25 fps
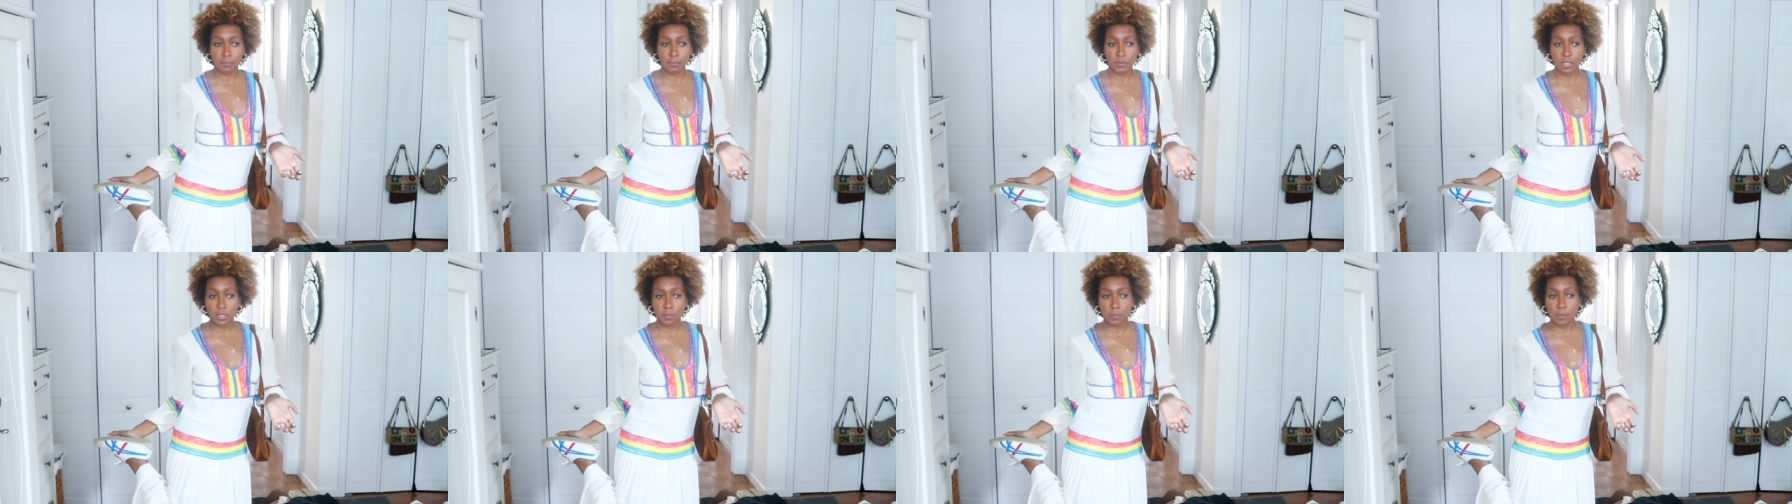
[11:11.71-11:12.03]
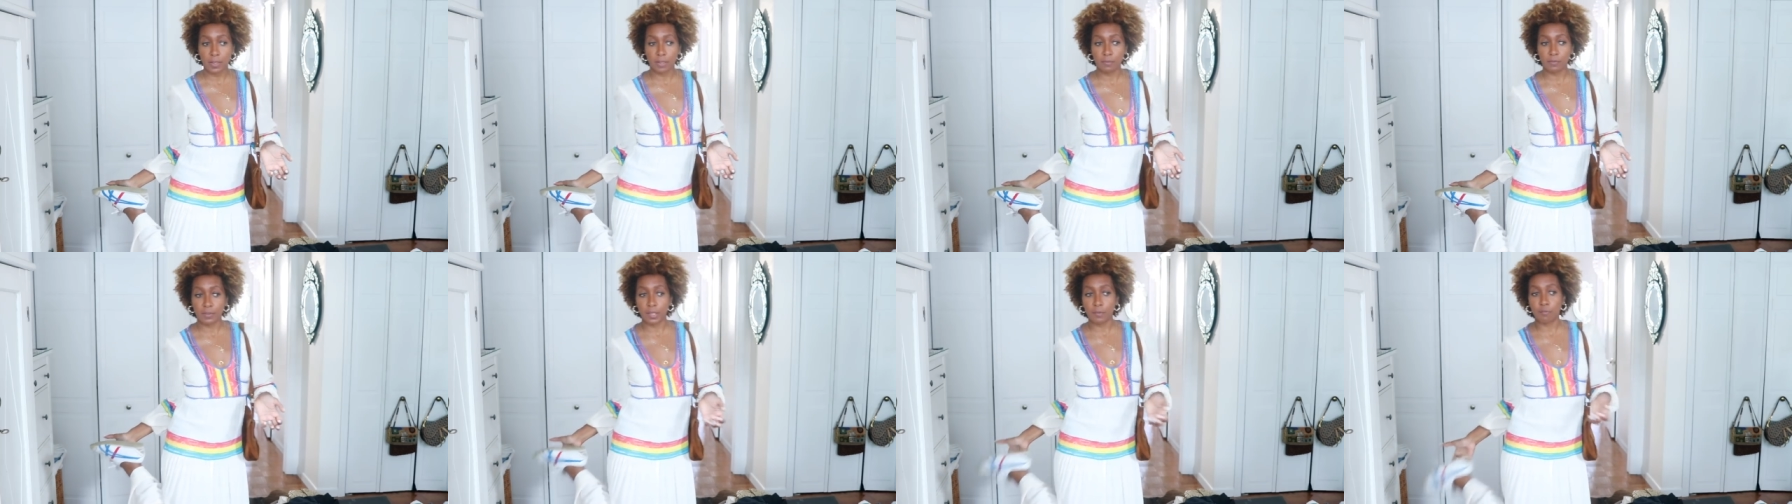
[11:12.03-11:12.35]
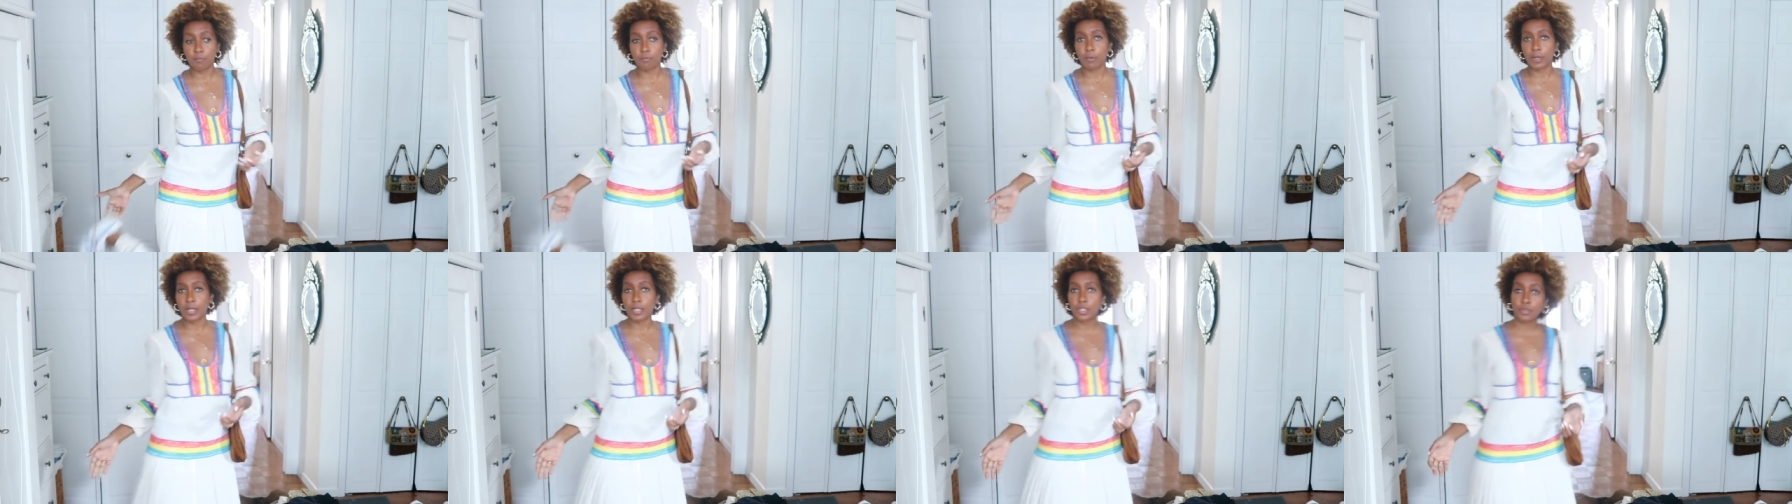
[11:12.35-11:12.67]
just a pair of
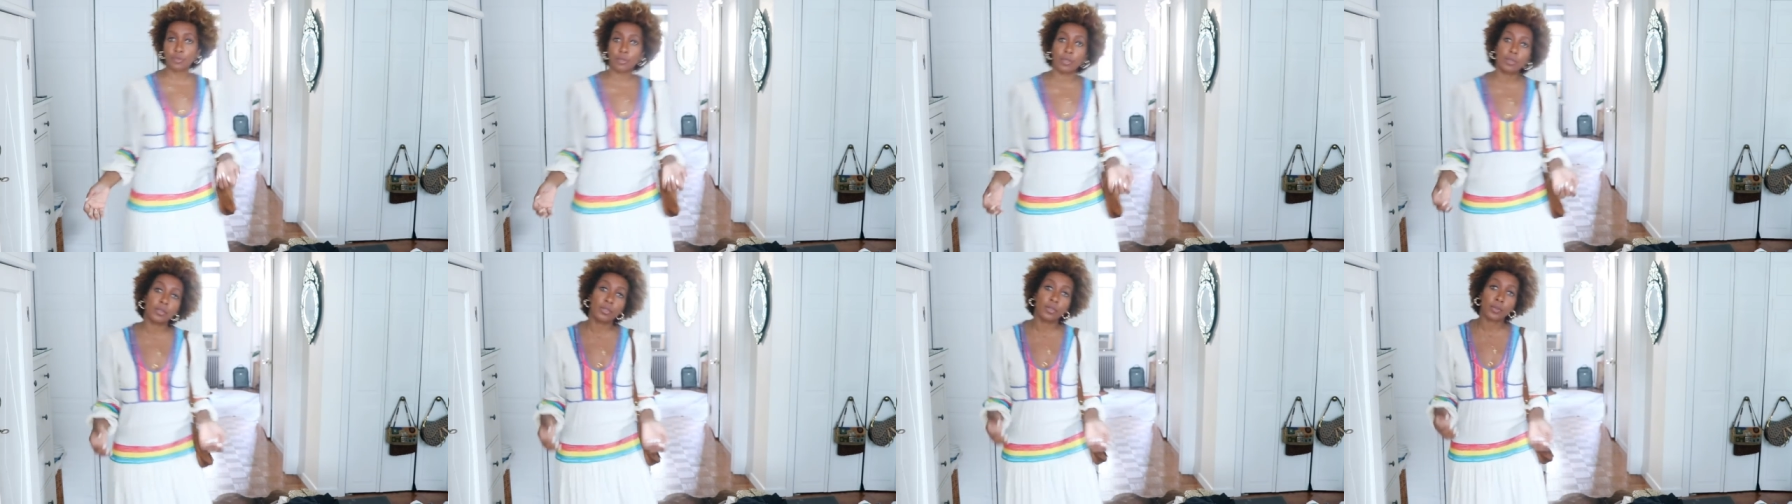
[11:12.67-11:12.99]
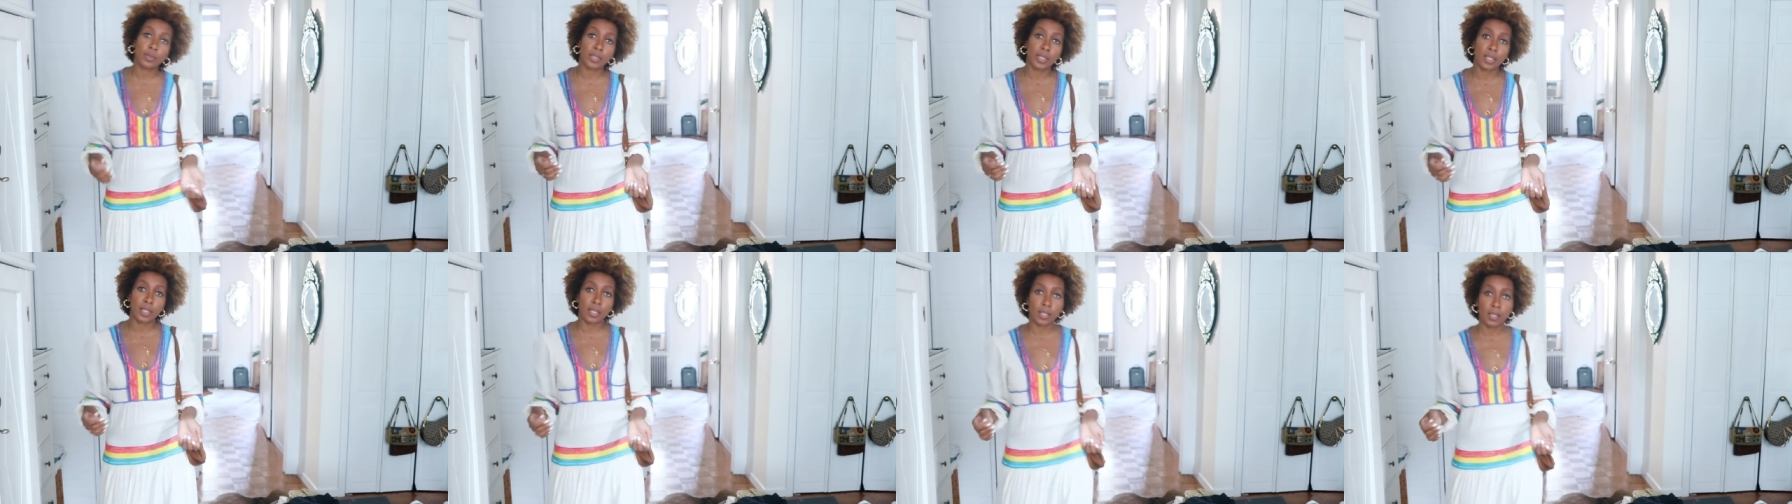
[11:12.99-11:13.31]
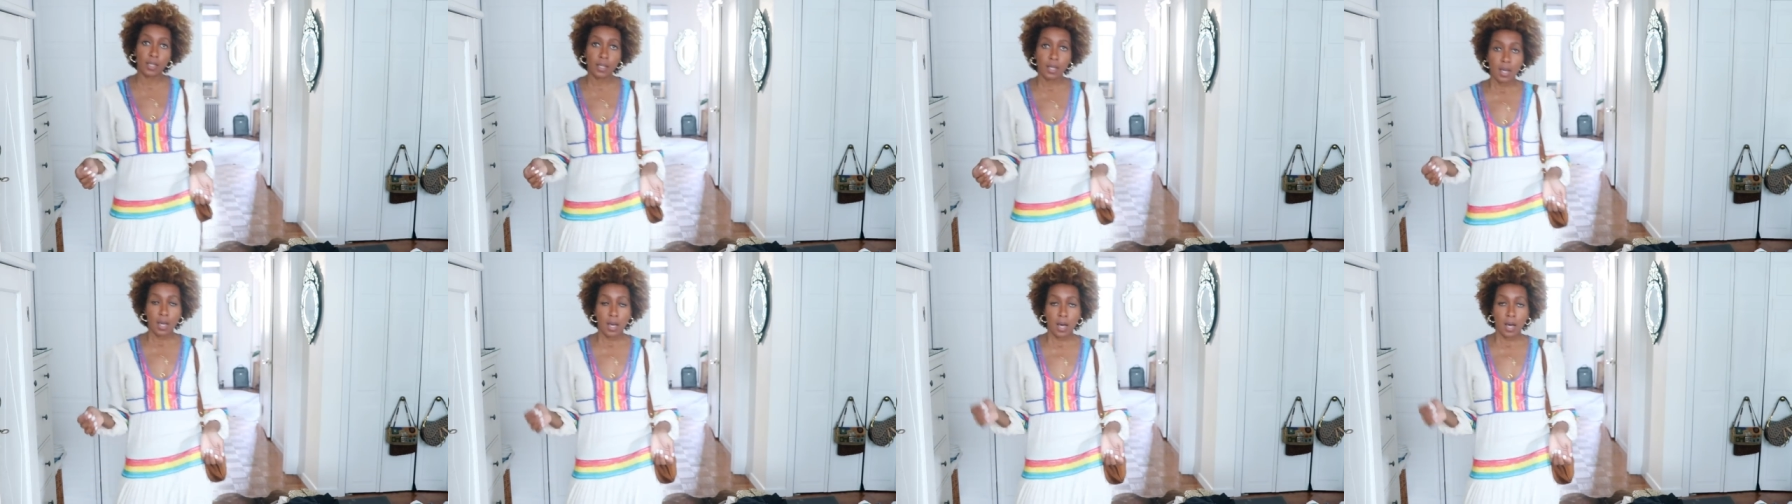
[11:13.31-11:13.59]
like retro looking